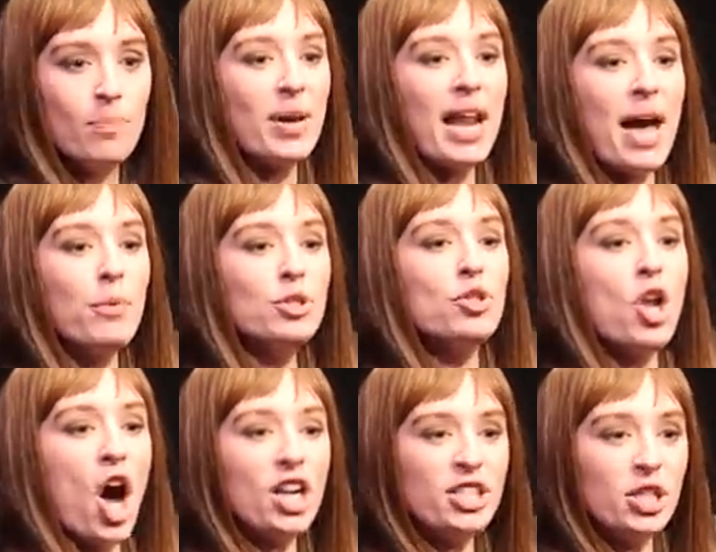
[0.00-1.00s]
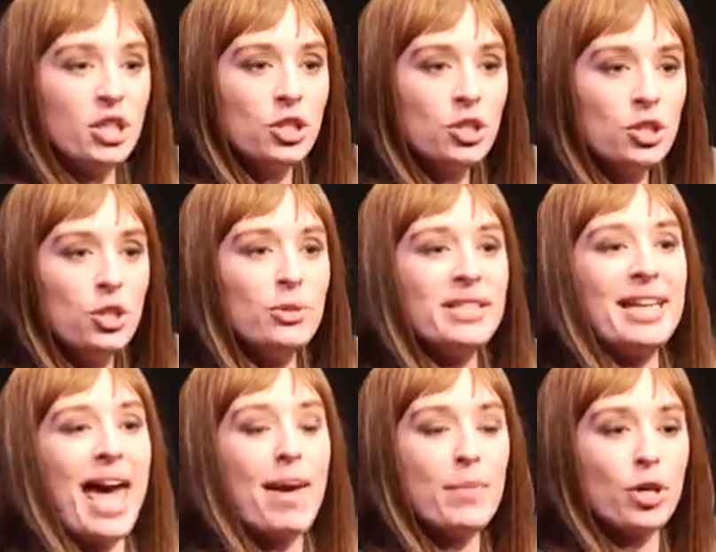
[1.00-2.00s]
but I will not use
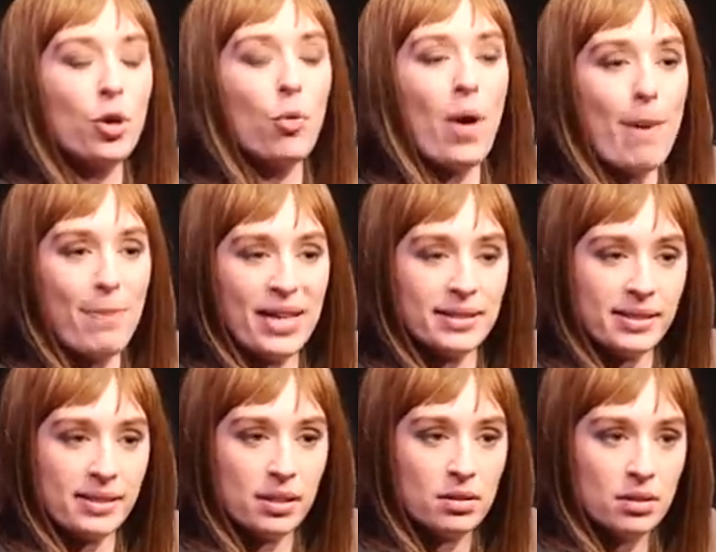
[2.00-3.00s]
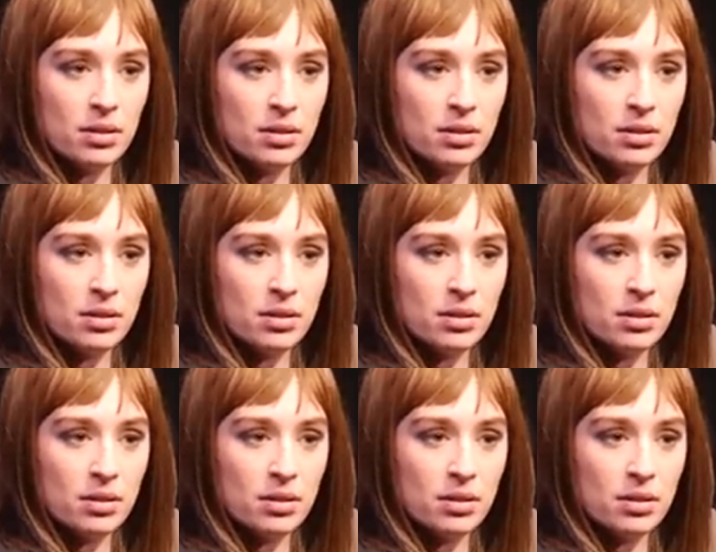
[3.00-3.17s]
chemical weapons